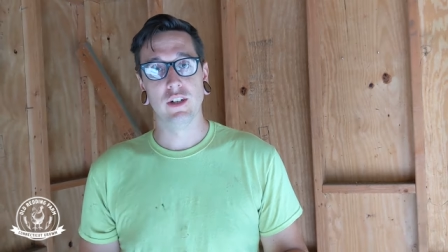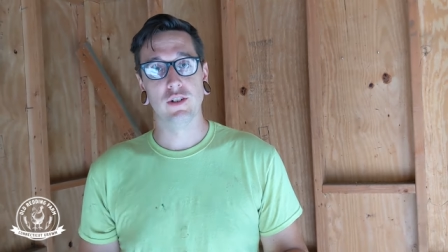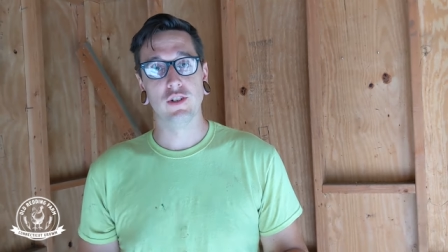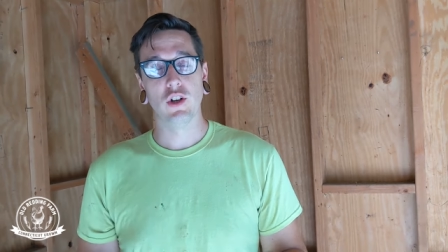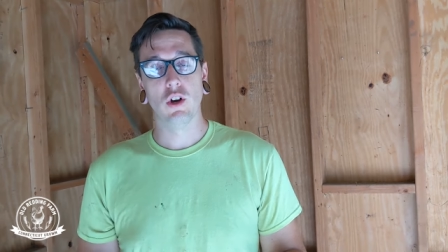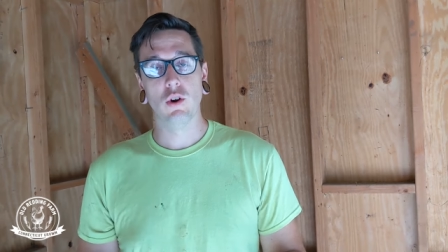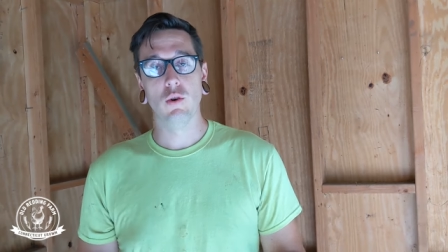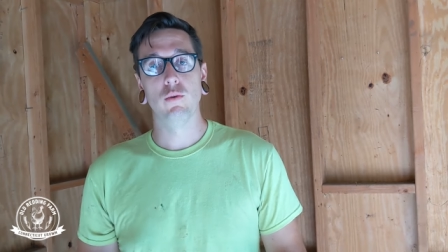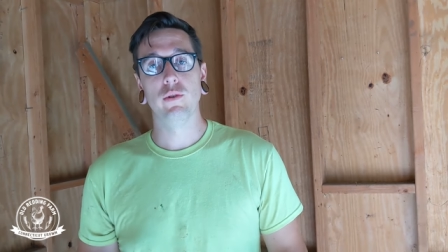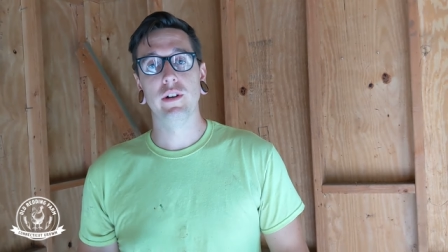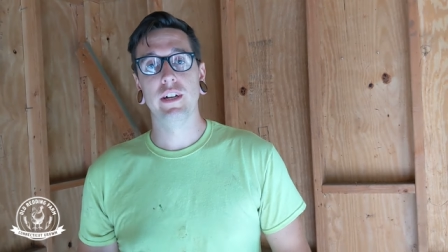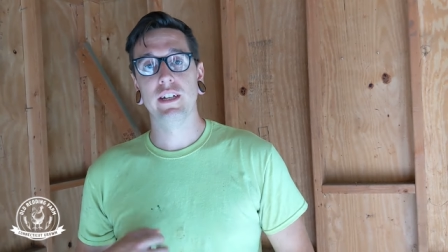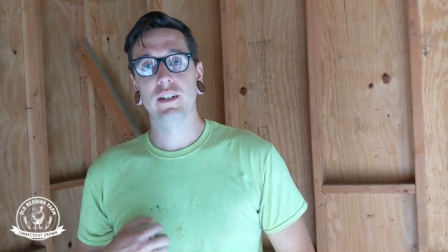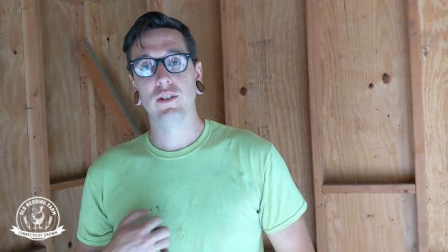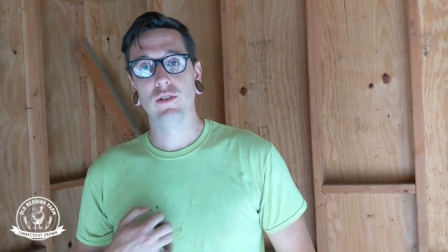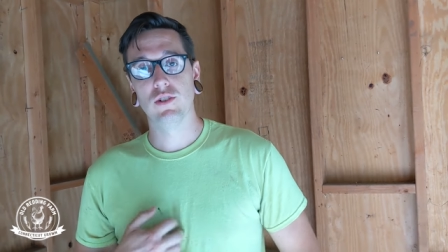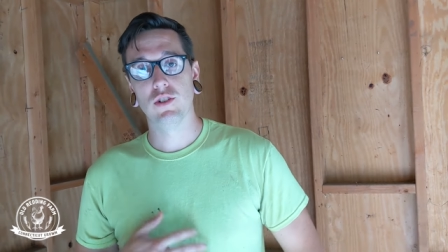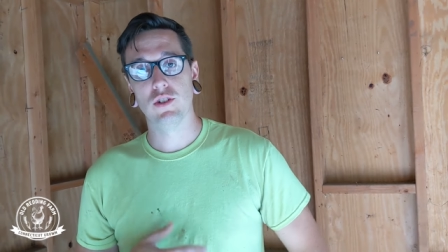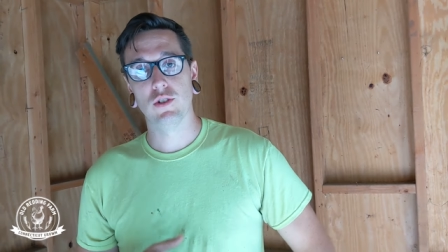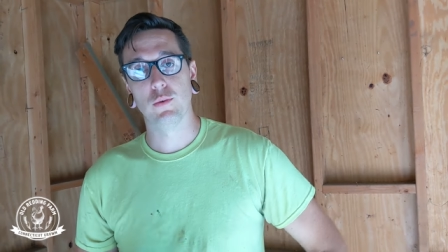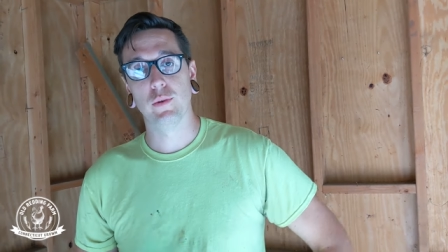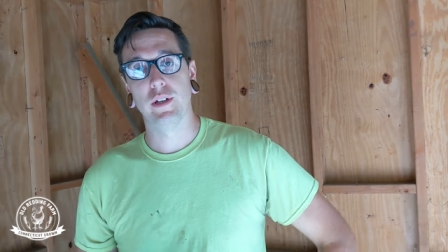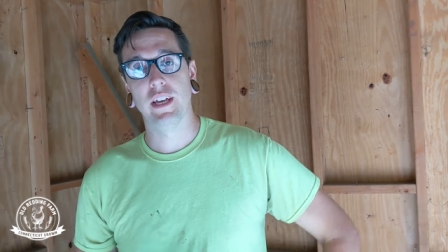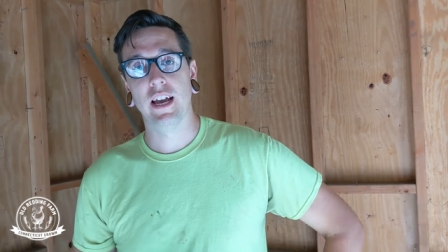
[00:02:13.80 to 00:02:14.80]
their
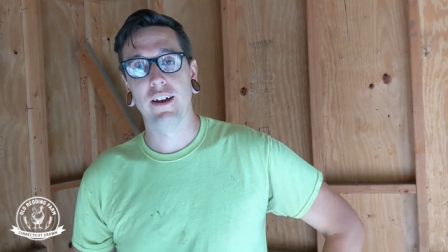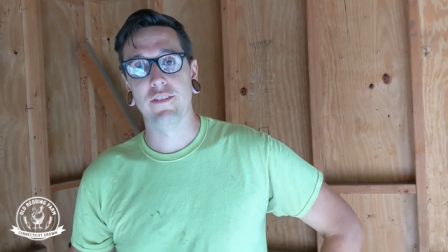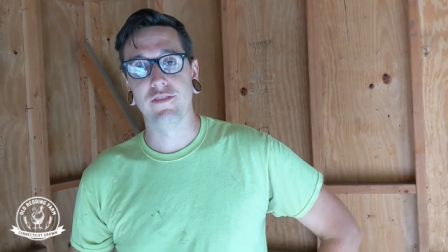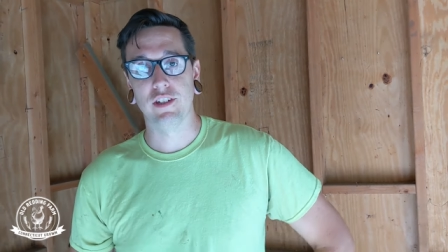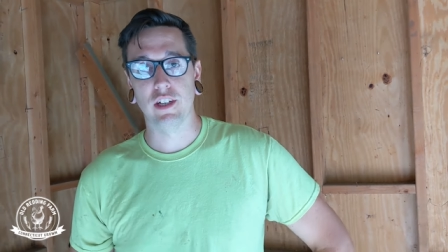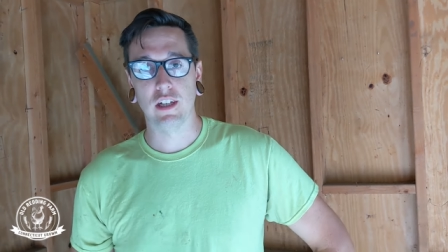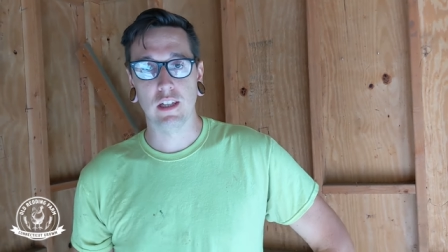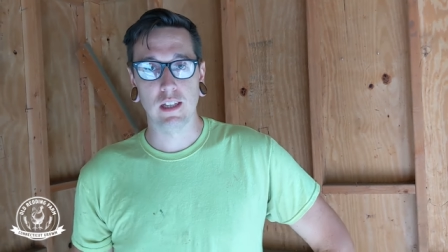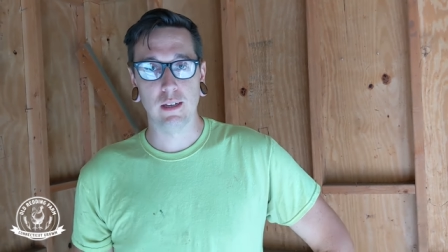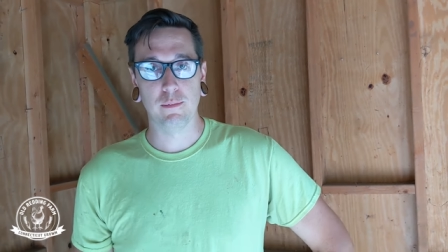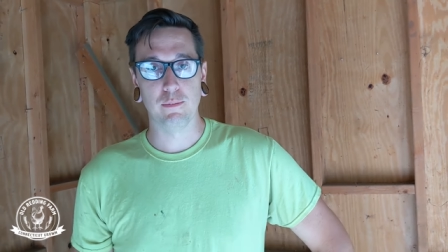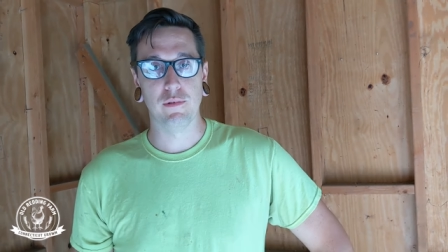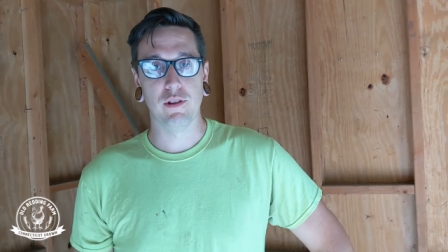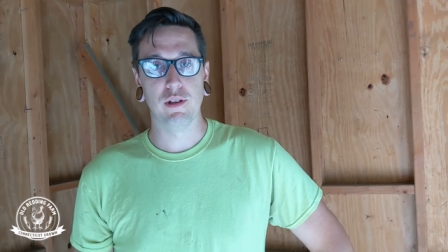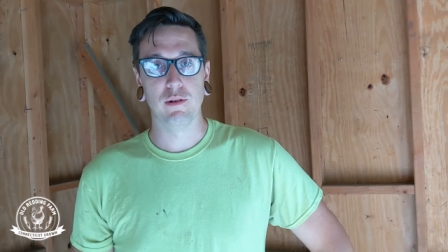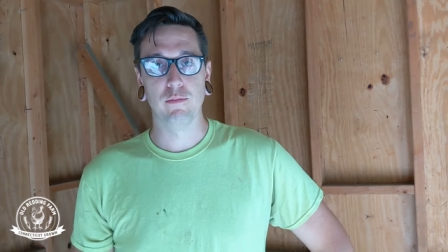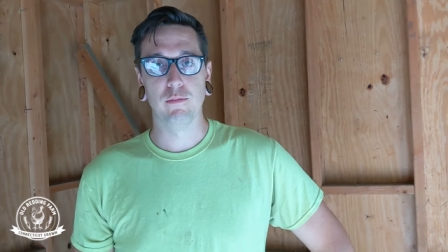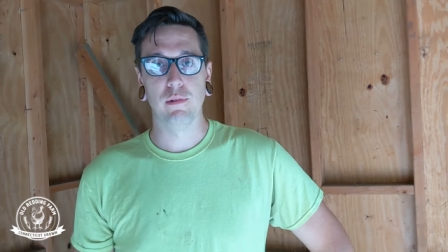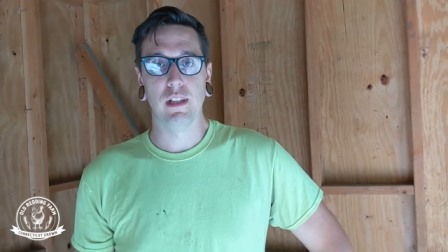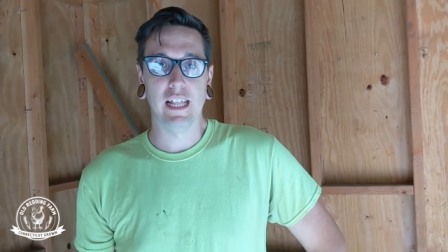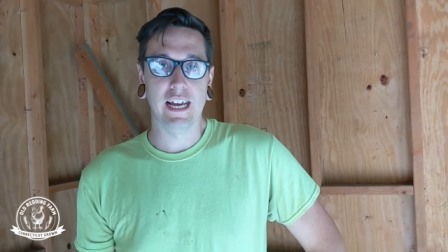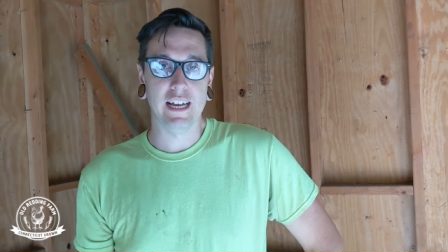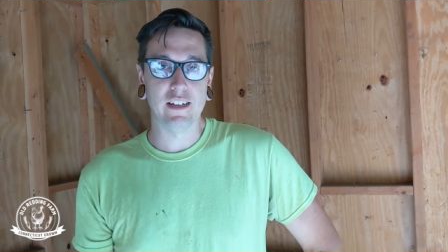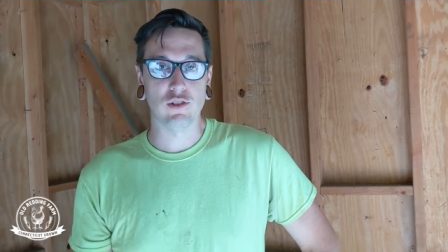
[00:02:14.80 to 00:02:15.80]
toenails so we have to clip
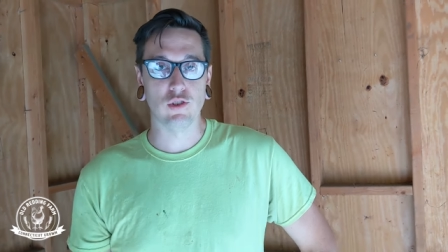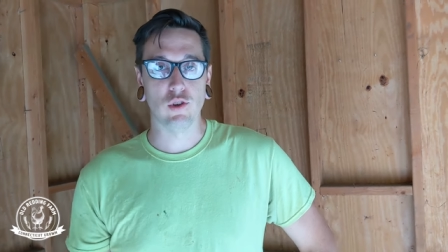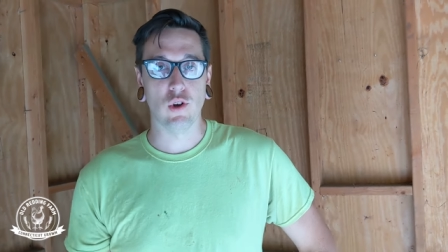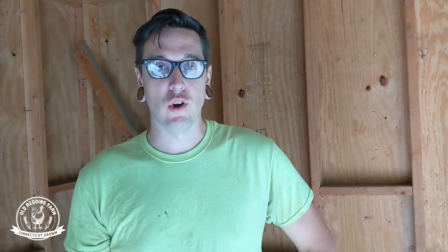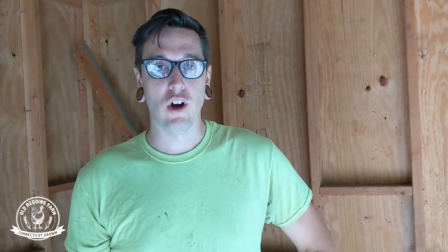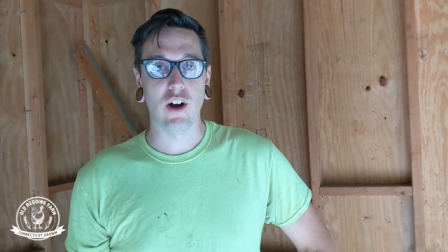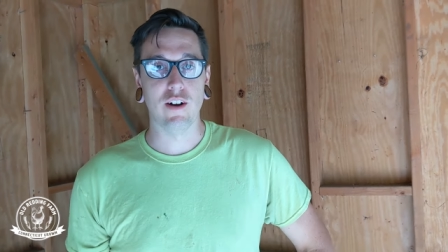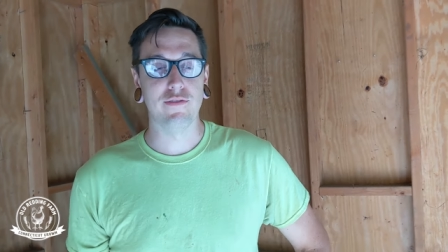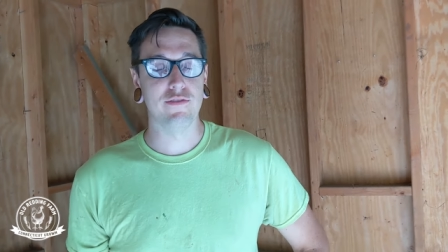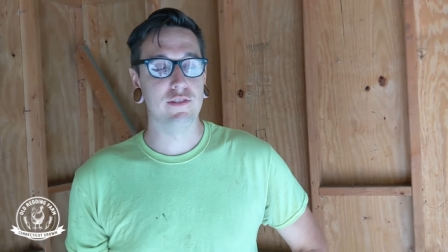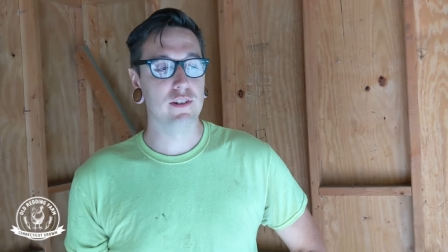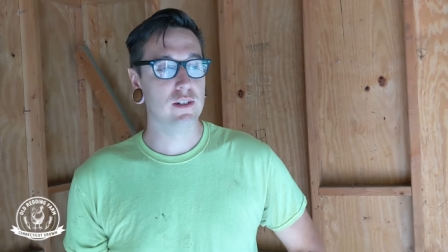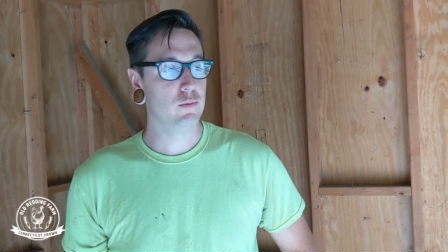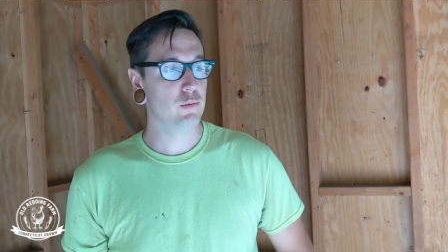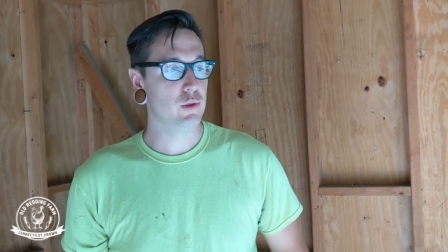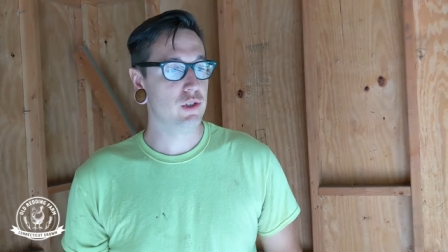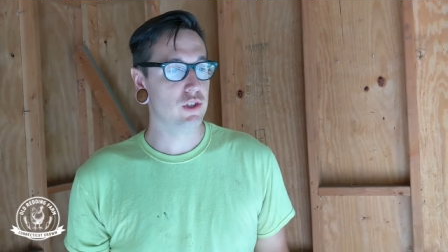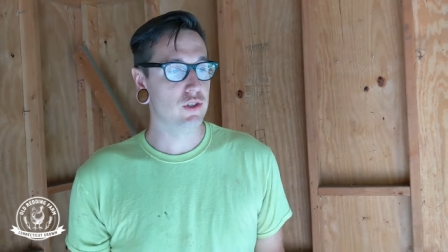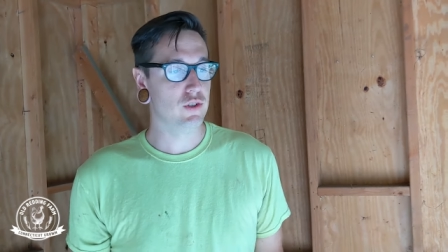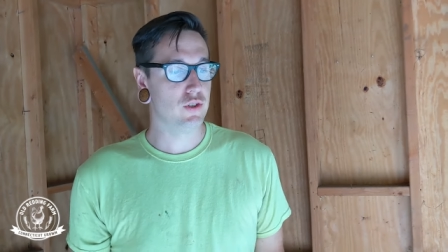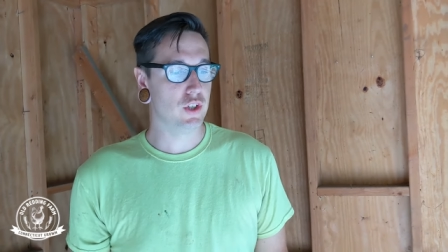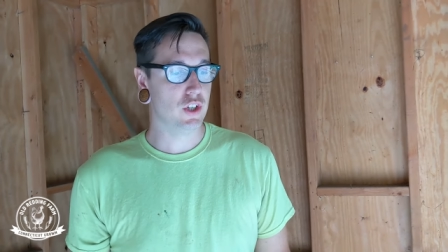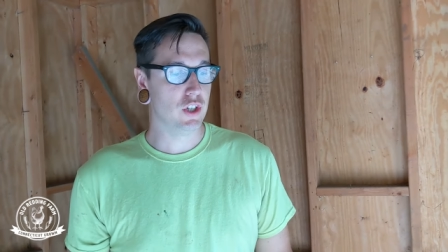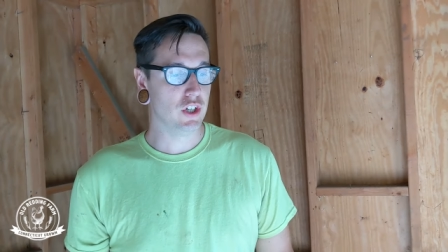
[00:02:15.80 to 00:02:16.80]
them less often,
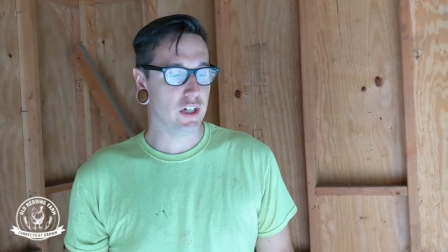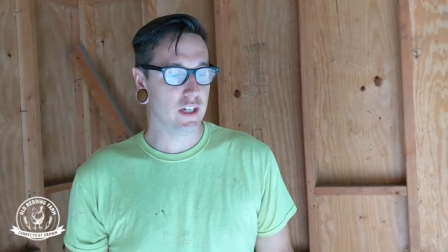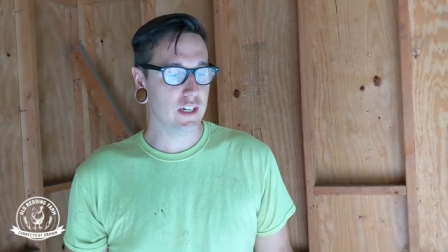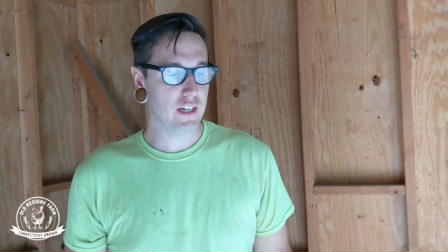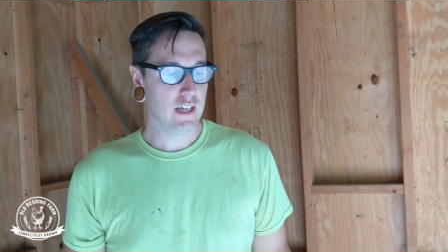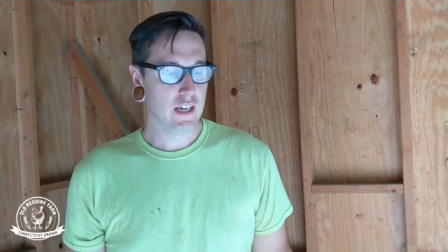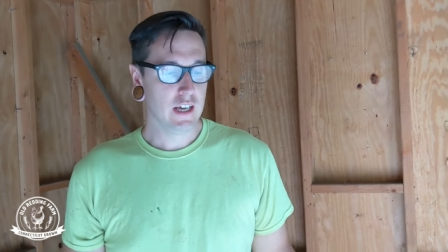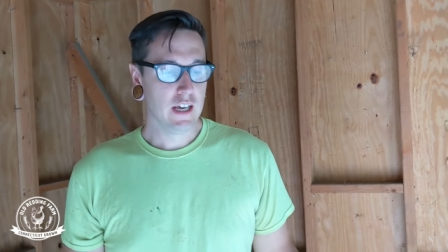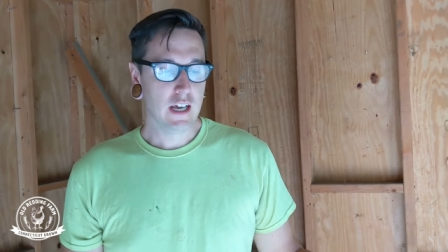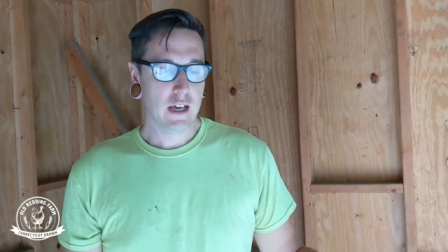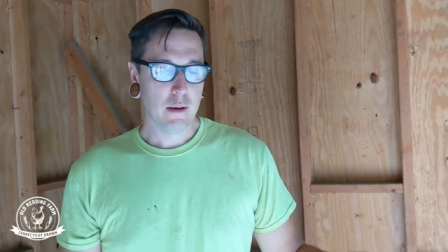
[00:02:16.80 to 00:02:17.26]
which is good.